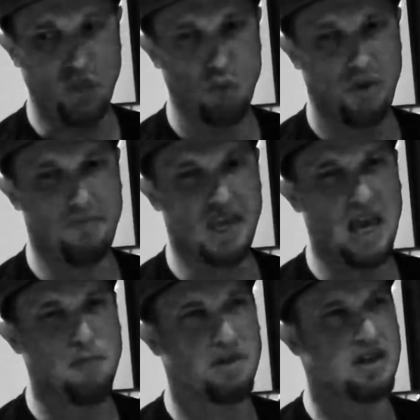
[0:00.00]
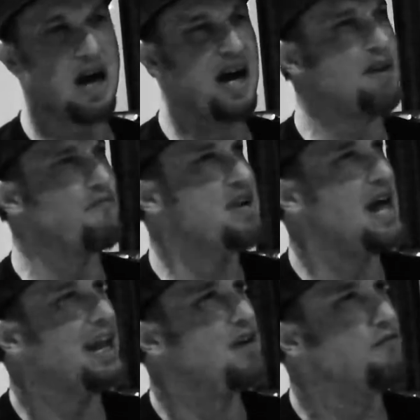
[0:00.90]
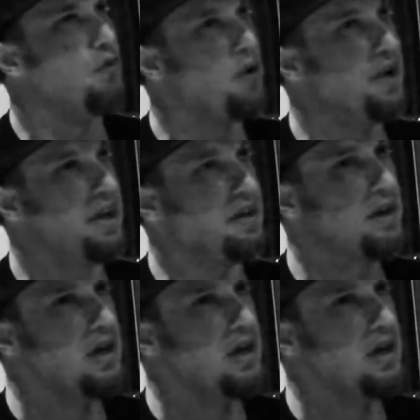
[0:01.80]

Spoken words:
we became kind of null and void.